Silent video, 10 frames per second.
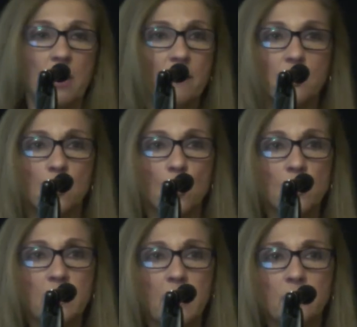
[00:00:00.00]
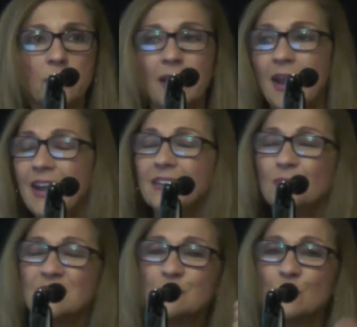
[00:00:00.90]
a coordinator,
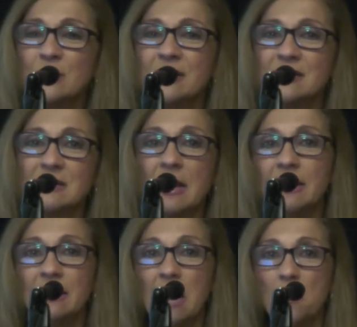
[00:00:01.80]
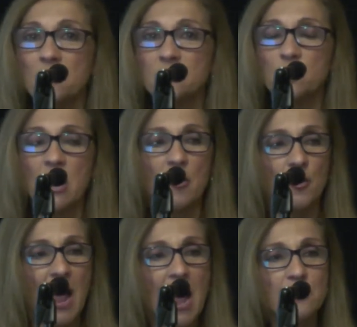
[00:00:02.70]
and what's really exciting now is we
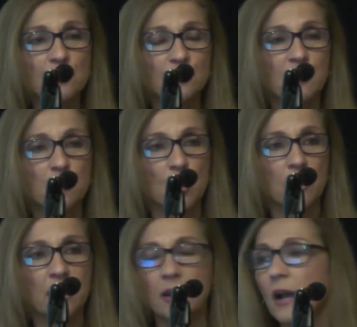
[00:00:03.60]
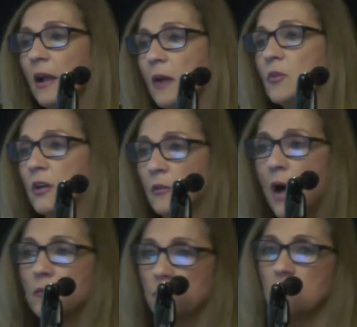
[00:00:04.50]
are actually working. I work a
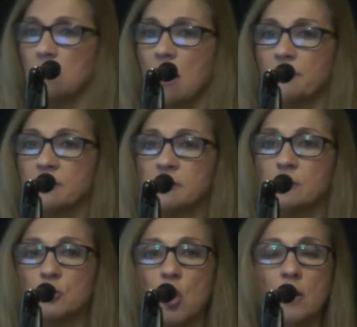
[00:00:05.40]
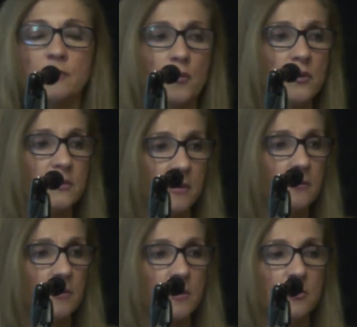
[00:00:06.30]
lot, obviously, with law
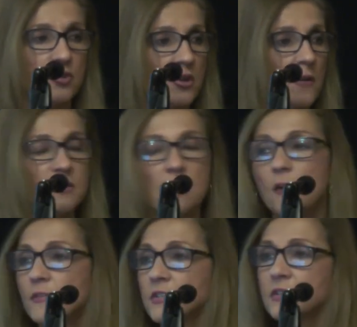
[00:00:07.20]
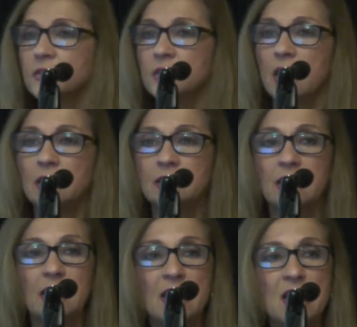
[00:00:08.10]
enforcement, with our sheriff's office and
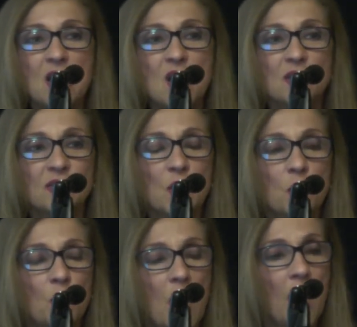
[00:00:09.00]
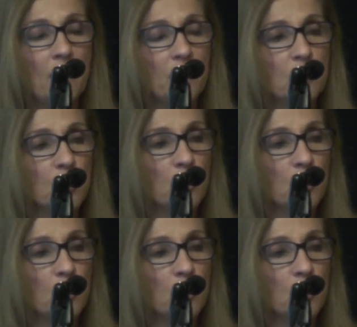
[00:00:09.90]
CIT. So, and we're